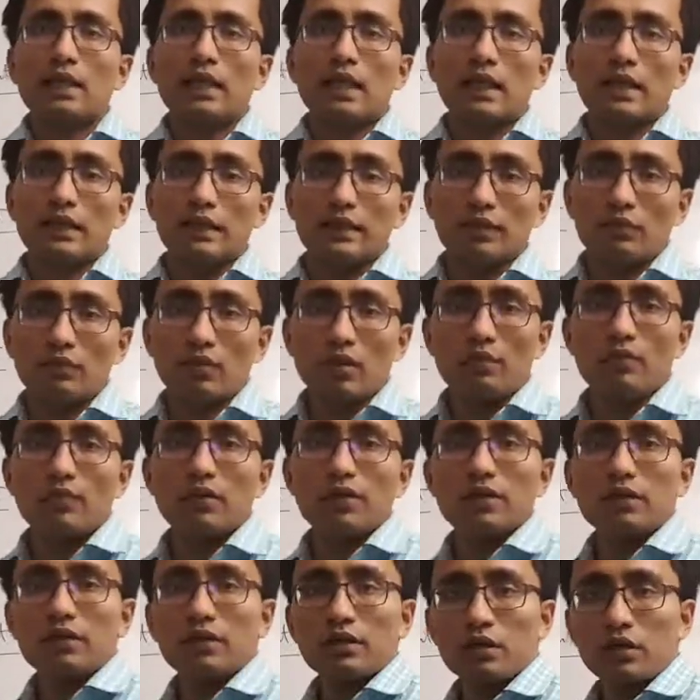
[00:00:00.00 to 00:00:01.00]
and
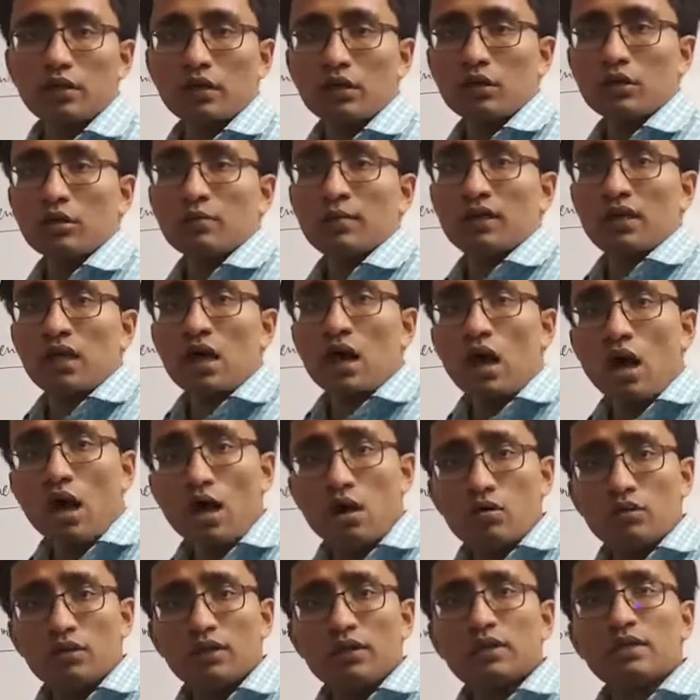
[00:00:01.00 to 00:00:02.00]
development in an economy, and
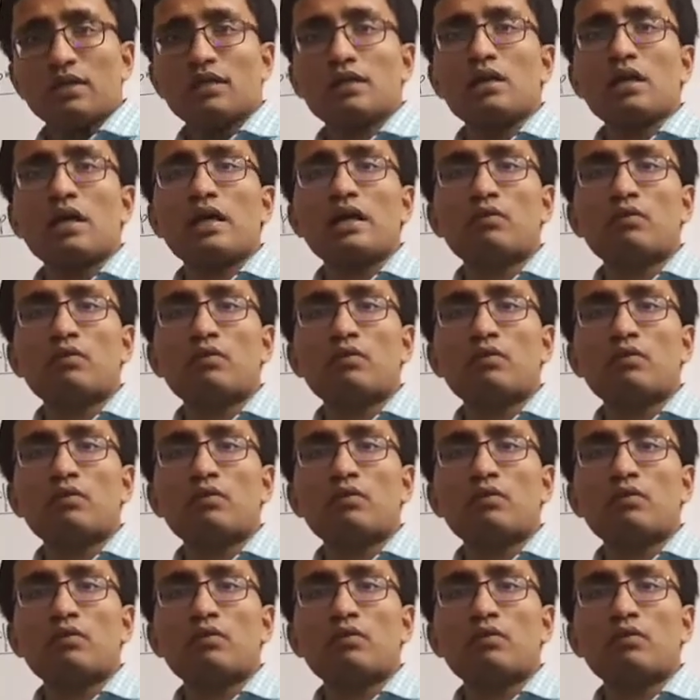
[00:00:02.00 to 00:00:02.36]
how it is,